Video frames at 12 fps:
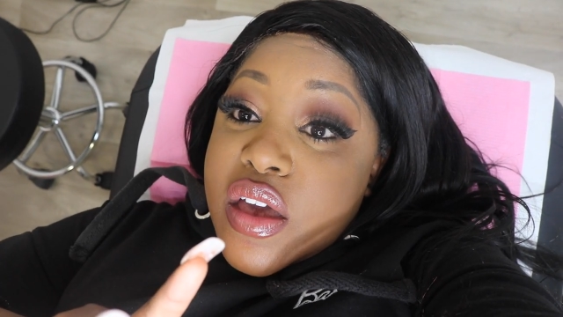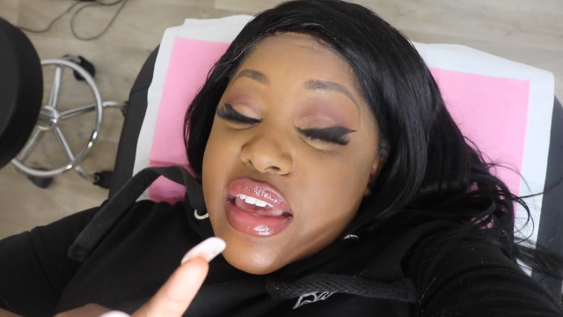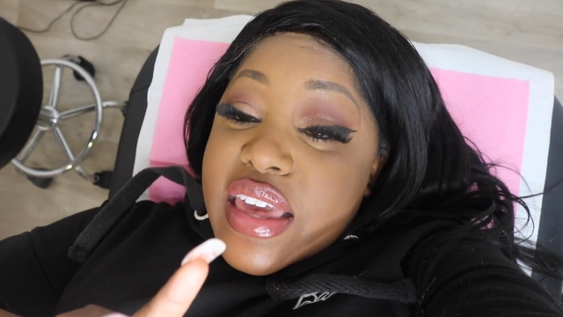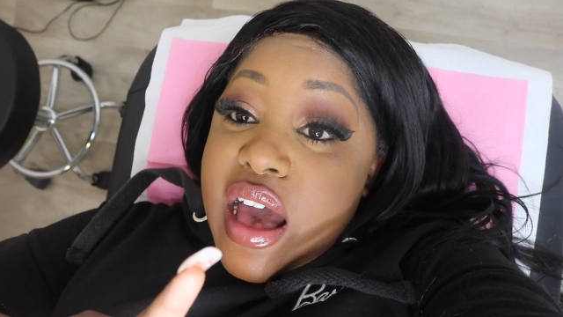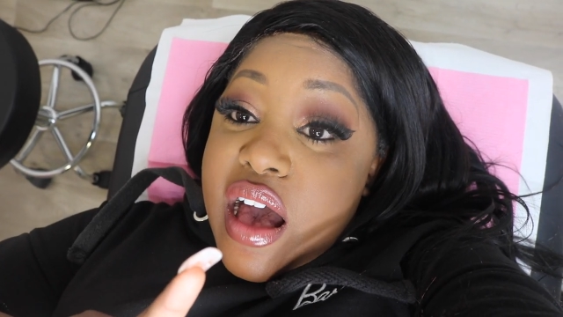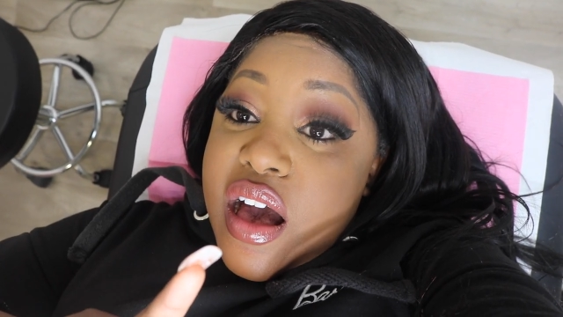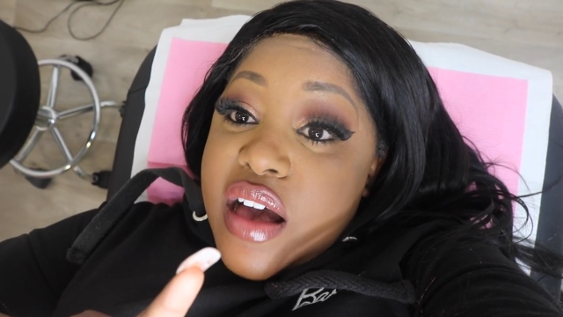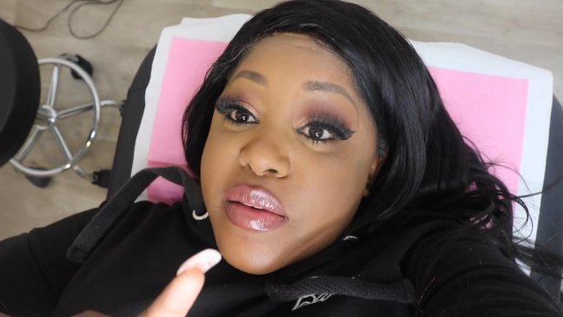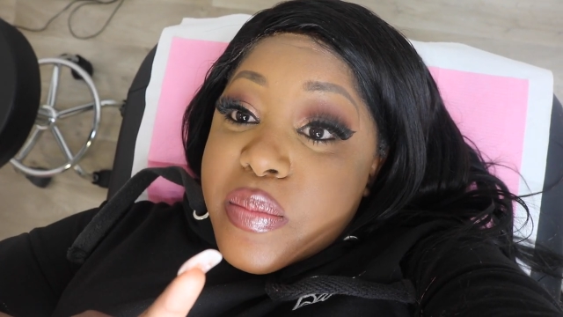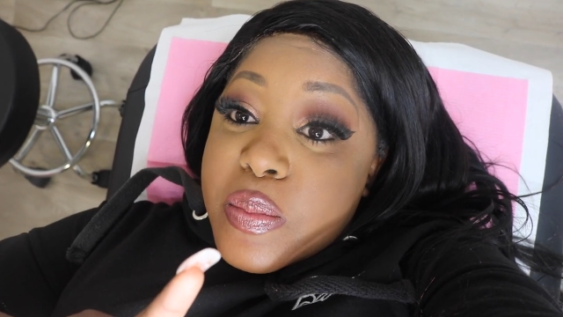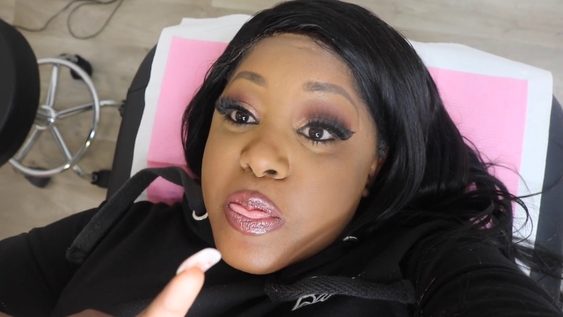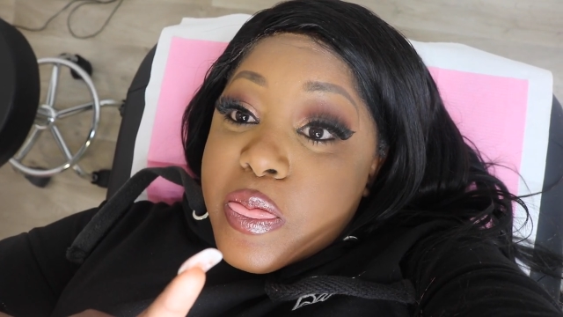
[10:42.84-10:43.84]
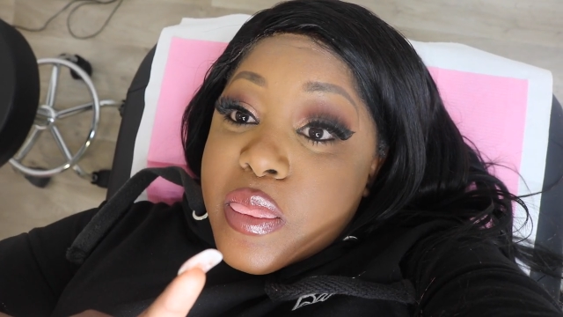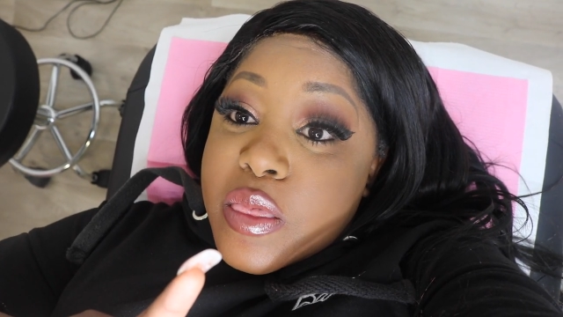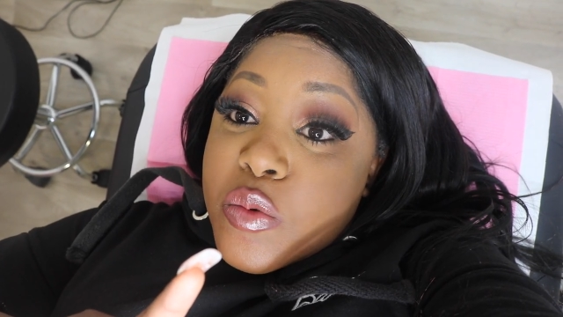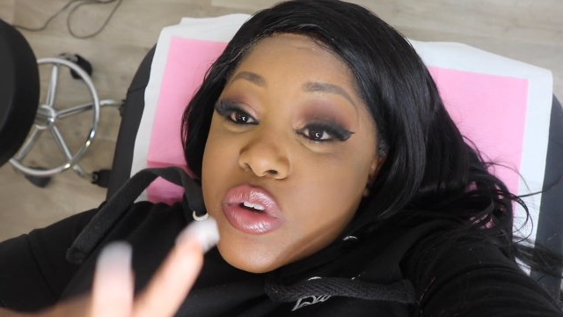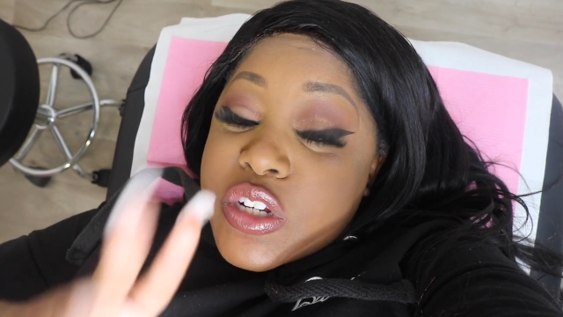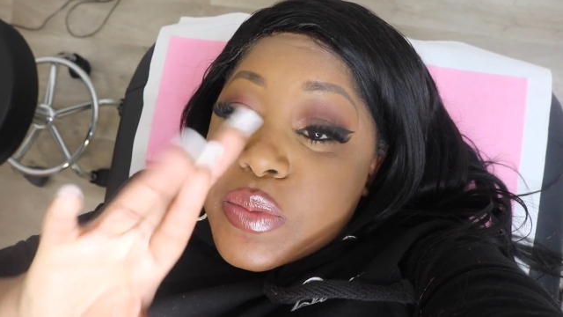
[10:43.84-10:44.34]
yeah,
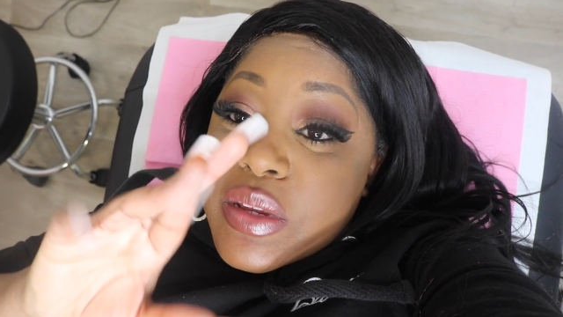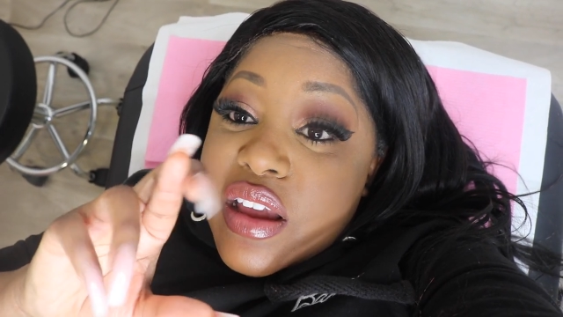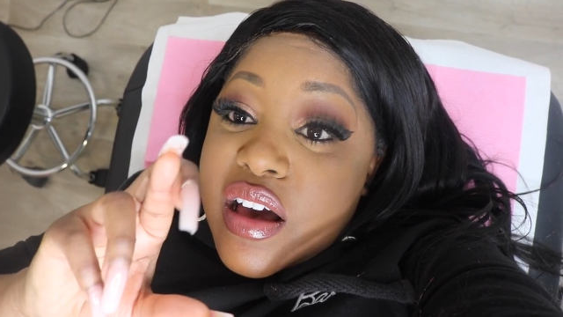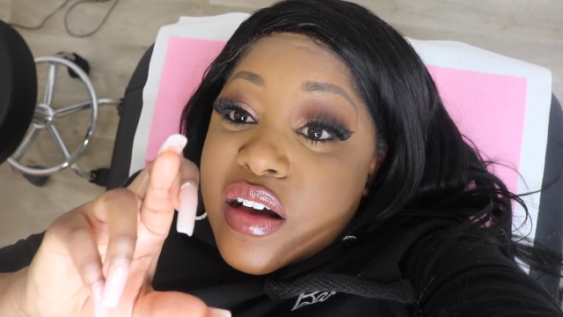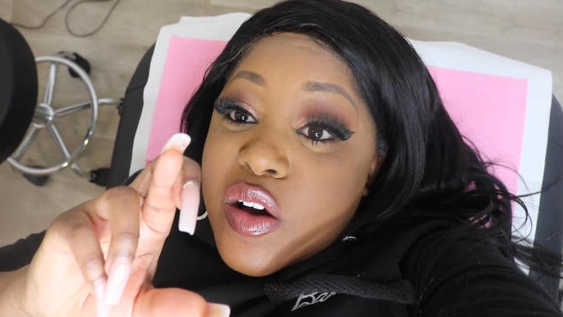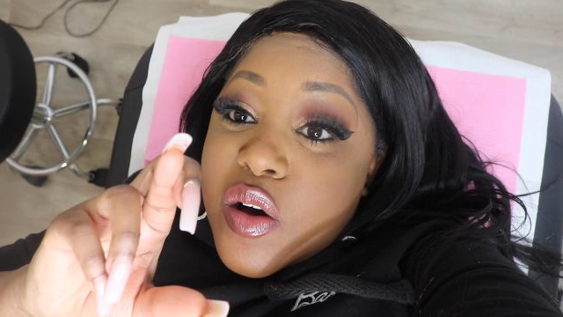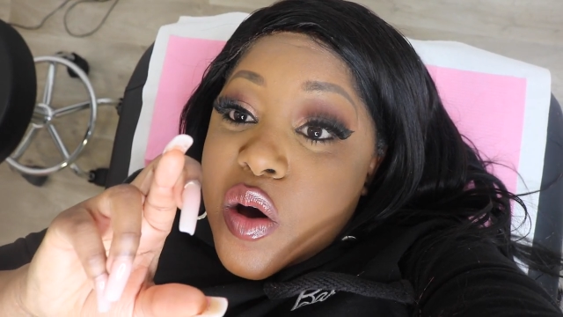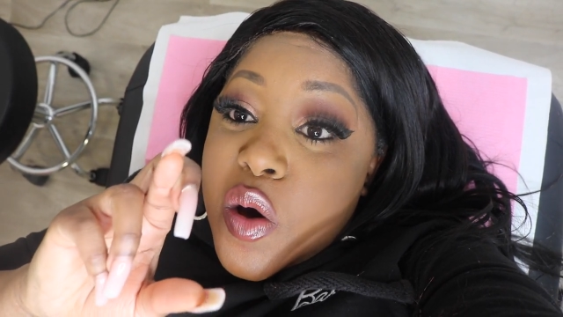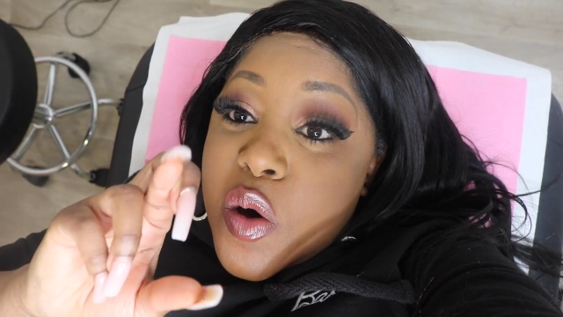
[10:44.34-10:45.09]
wish me luck.